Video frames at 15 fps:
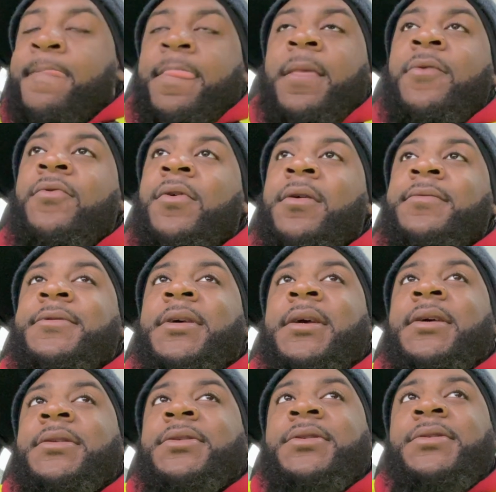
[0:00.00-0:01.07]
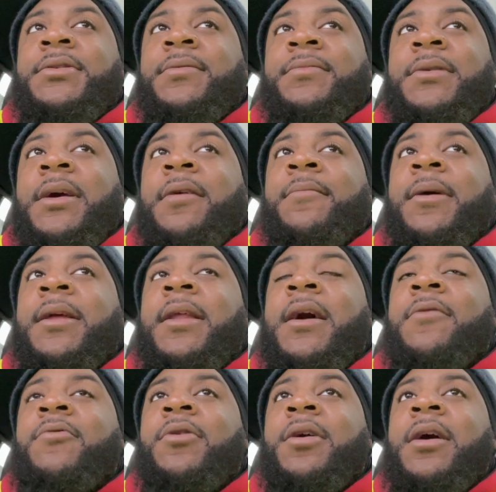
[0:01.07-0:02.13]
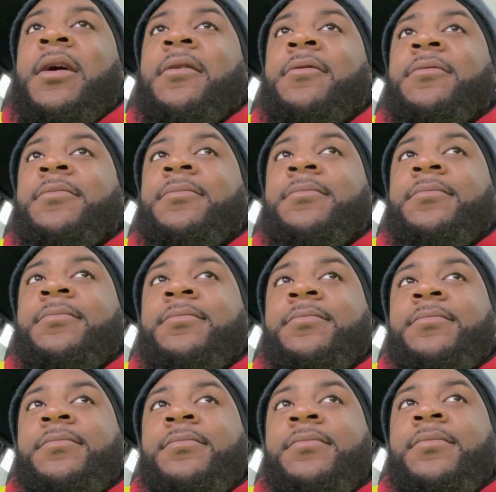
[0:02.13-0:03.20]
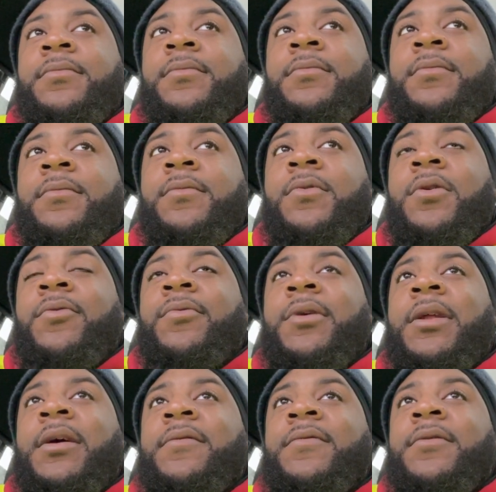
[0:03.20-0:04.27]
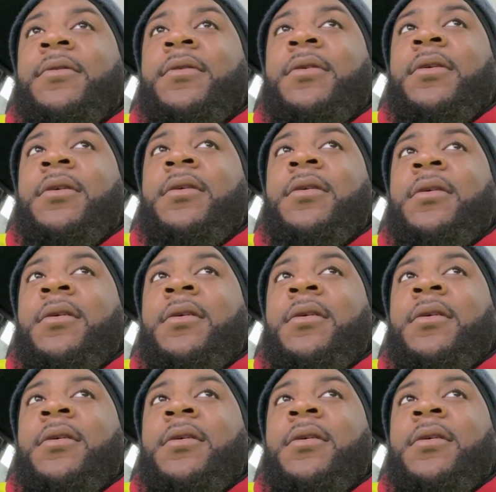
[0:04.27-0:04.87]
you know what I'm saying, just sometimes might not work out or whatever.